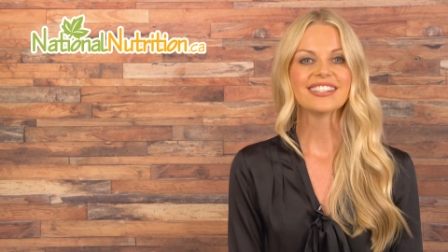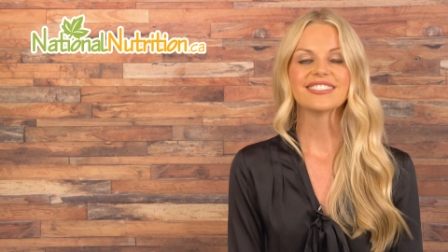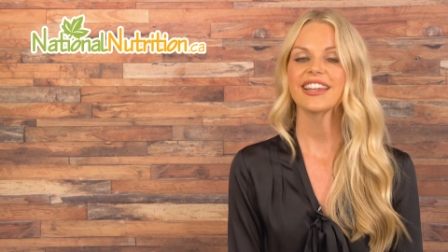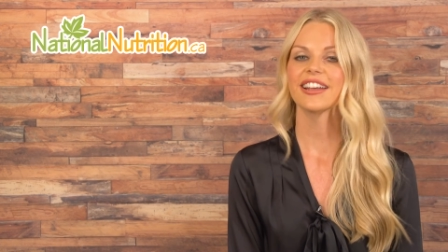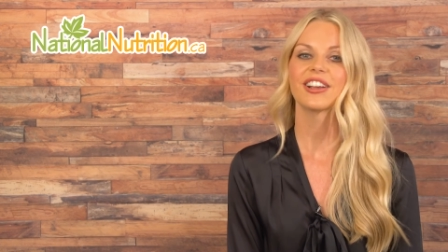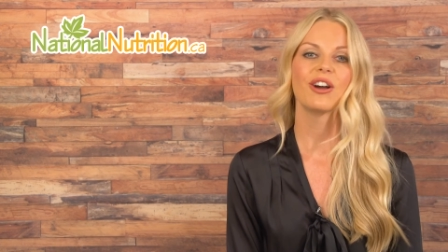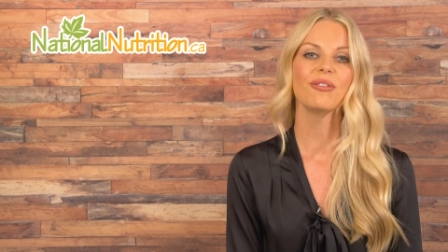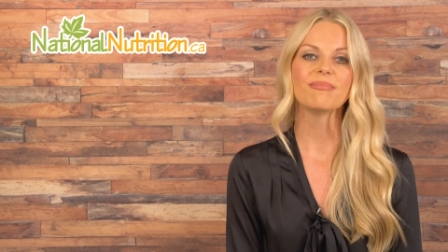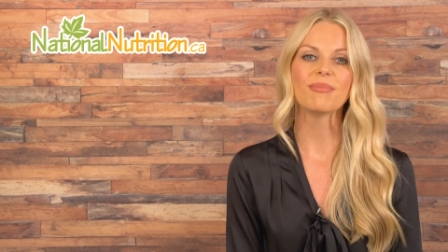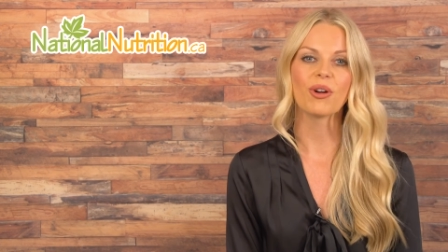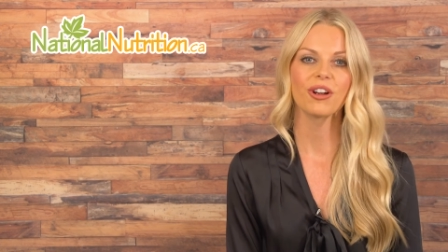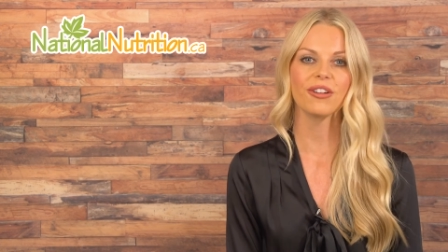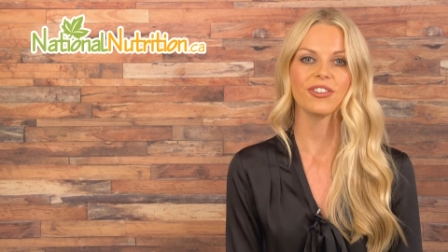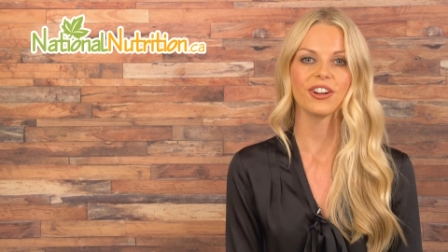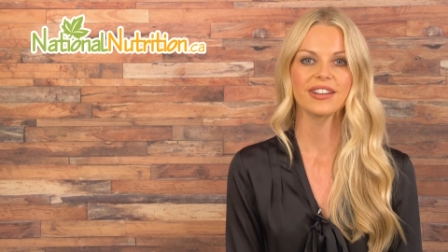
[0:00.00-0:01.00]
Check out
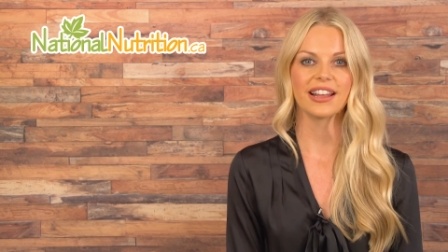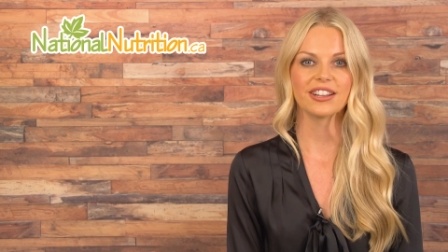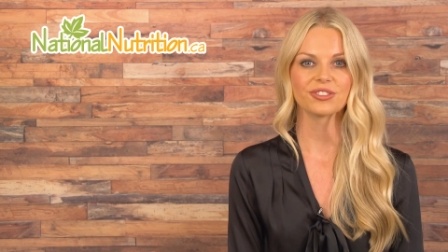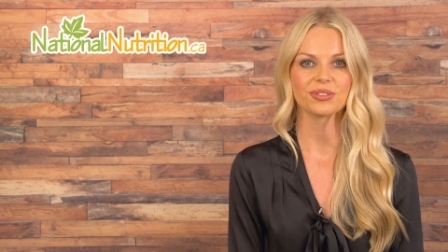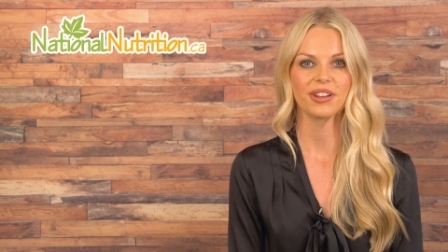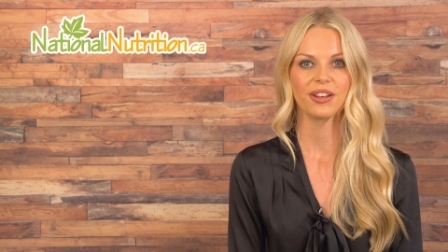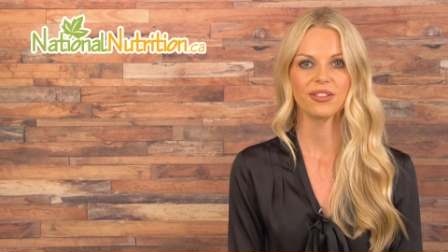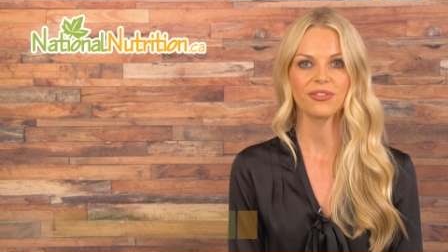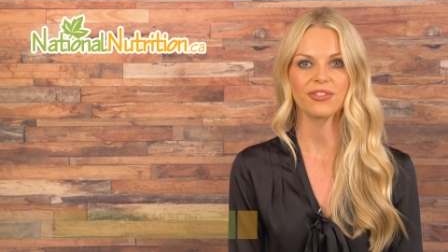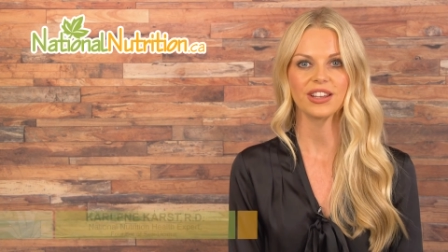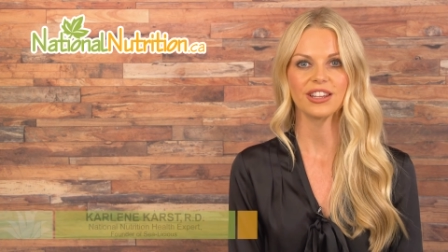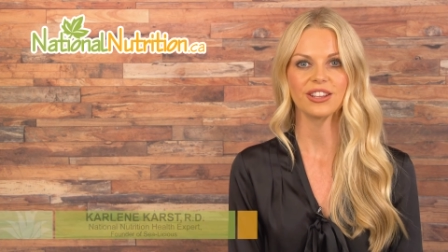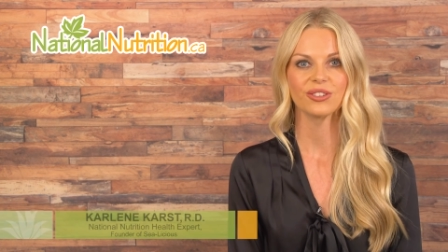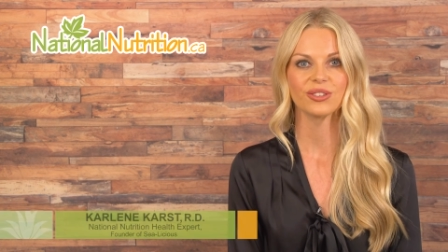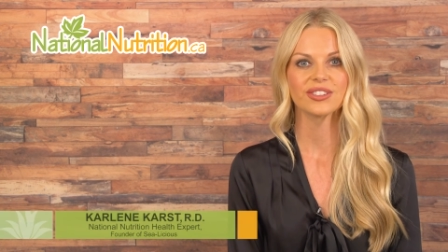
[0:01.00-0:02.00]
more of our natural health
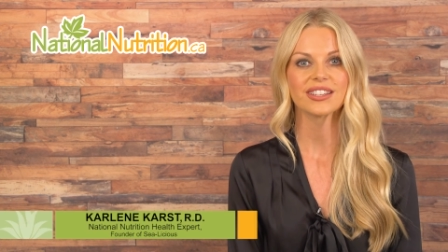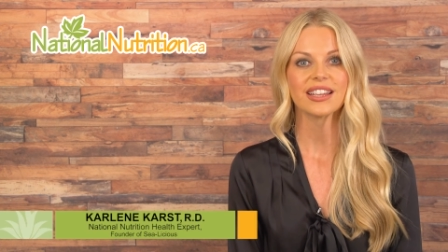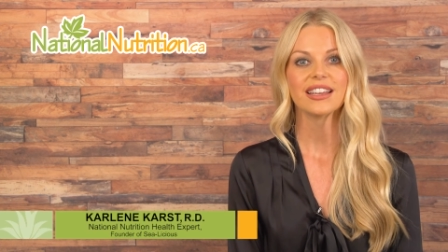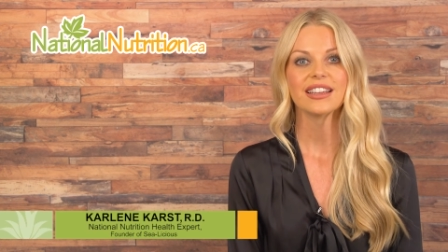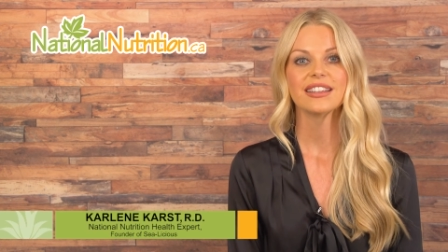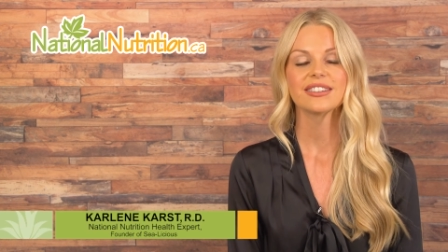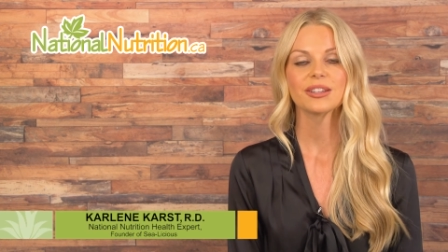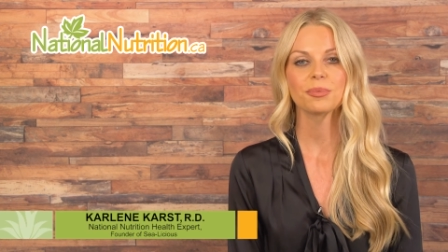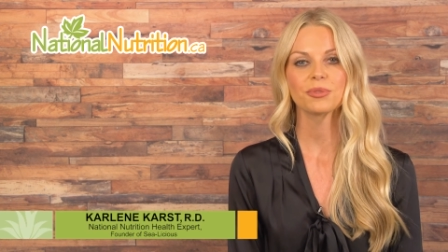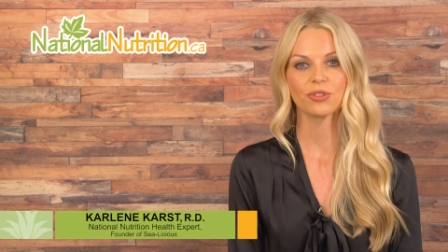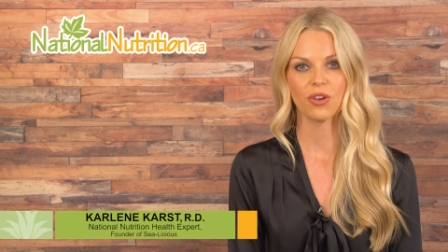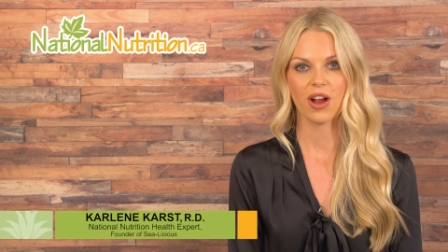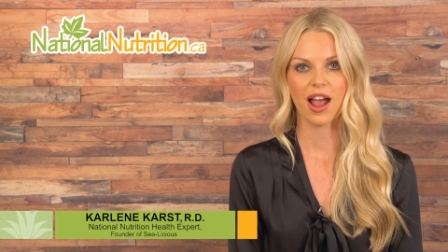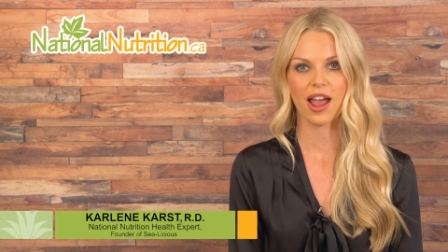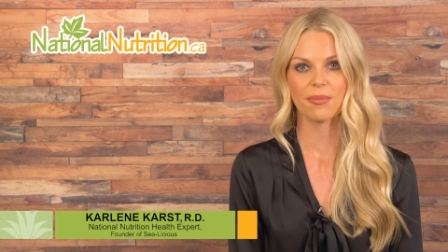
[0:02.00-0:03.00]
videos,
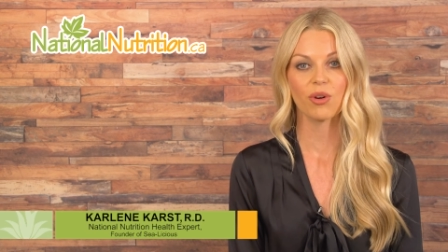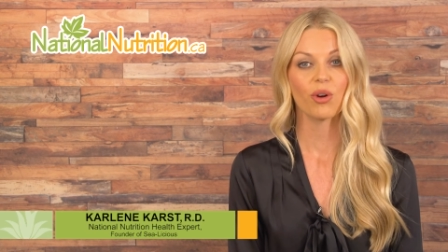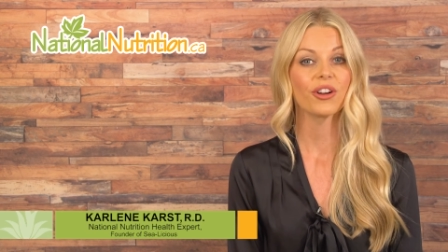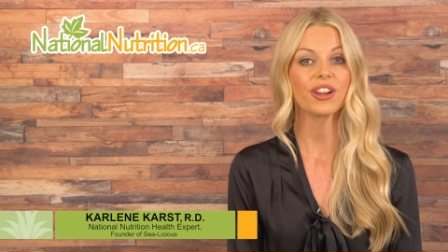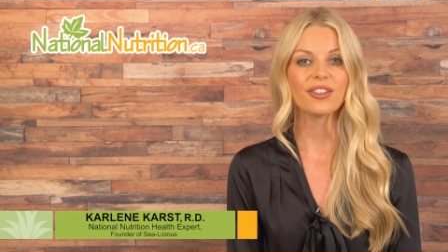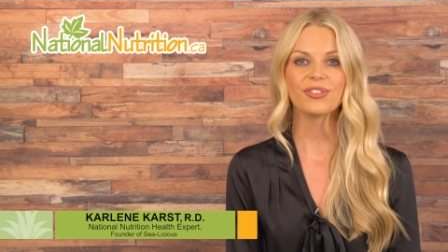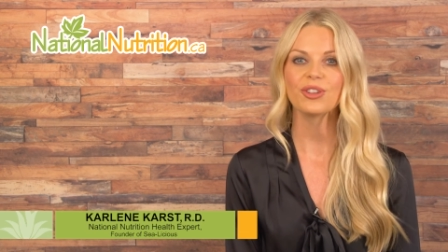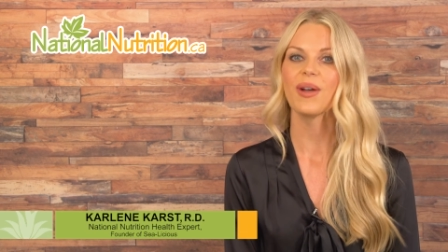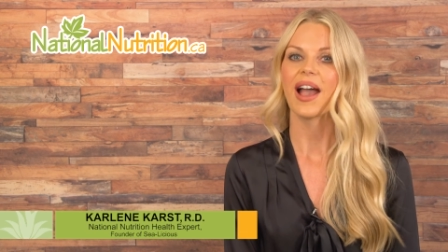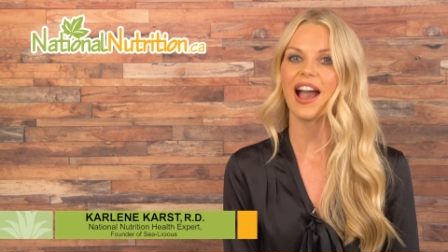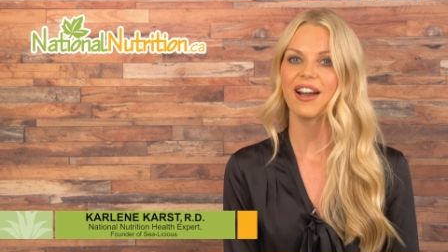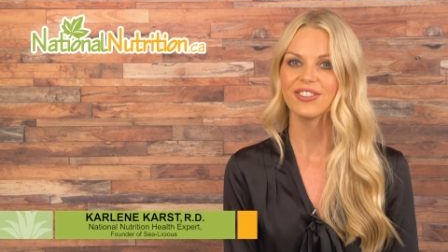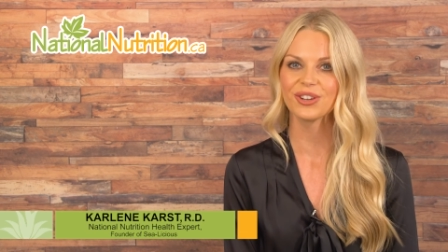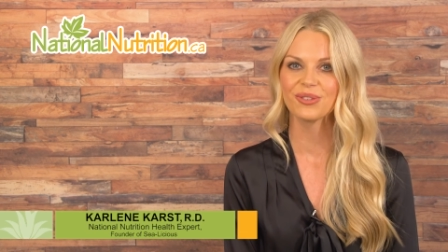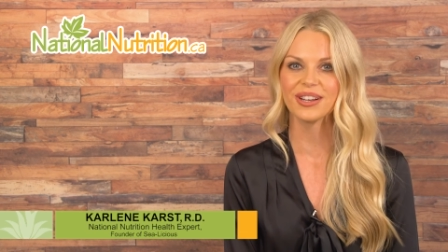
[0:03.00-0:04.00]
subscribe, or if you
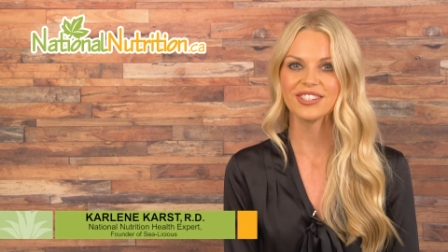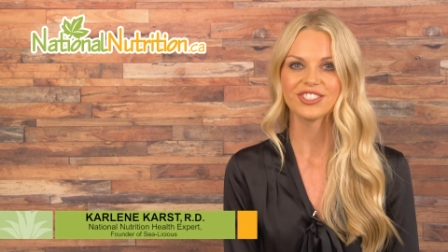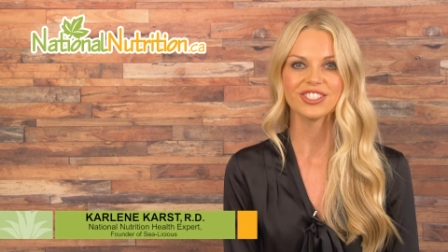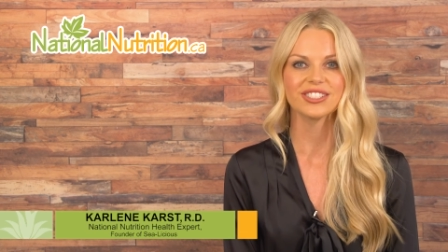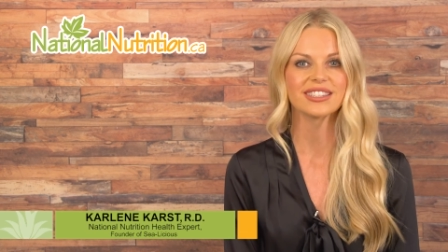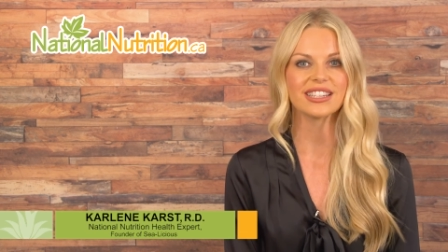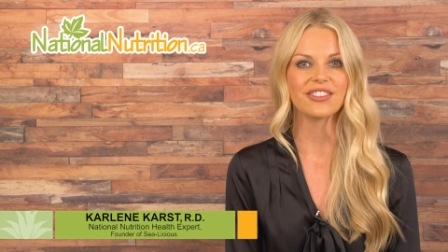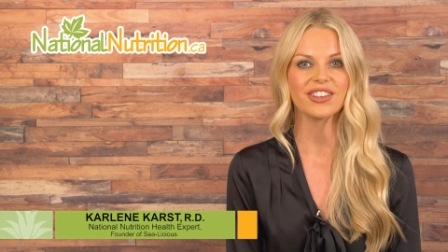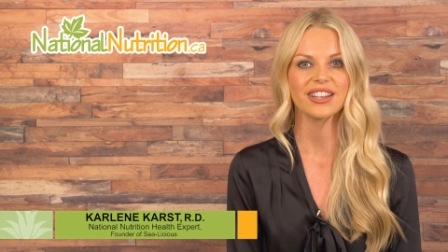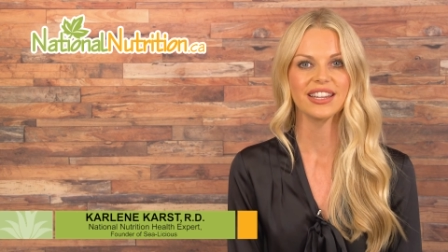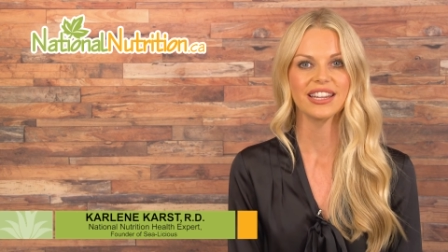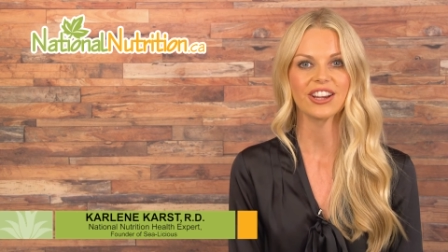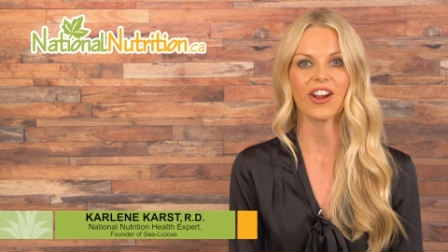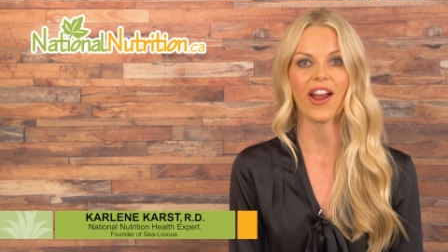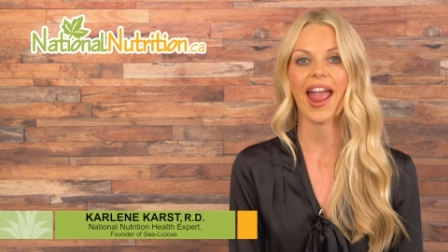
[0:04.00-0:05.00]
have a question, leave it
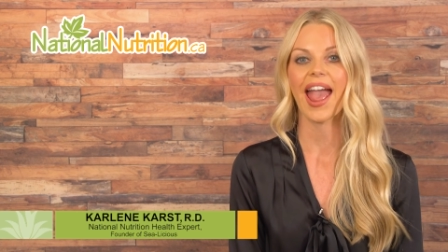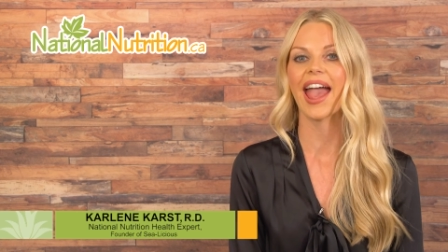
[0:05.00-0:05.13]
here.